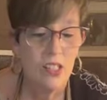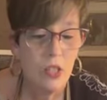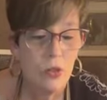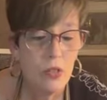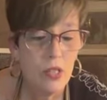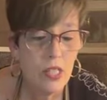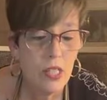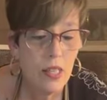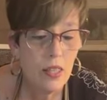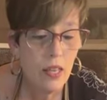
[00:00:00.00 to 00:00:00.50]

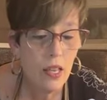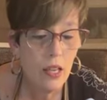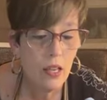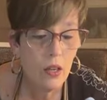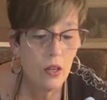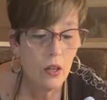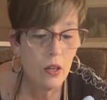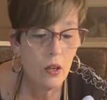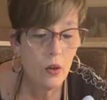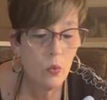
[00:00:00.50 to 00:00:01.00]
So see
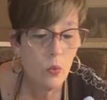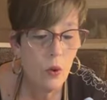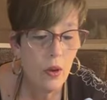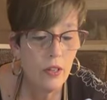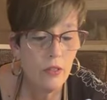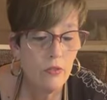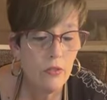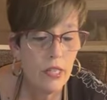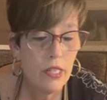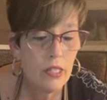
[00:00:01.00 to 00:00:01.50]
that
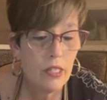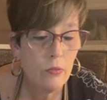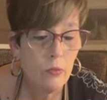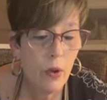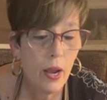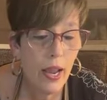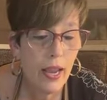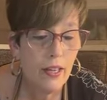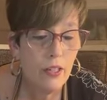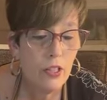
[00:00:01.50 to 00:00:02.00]
one
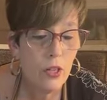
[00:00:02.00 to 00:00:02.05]
reason why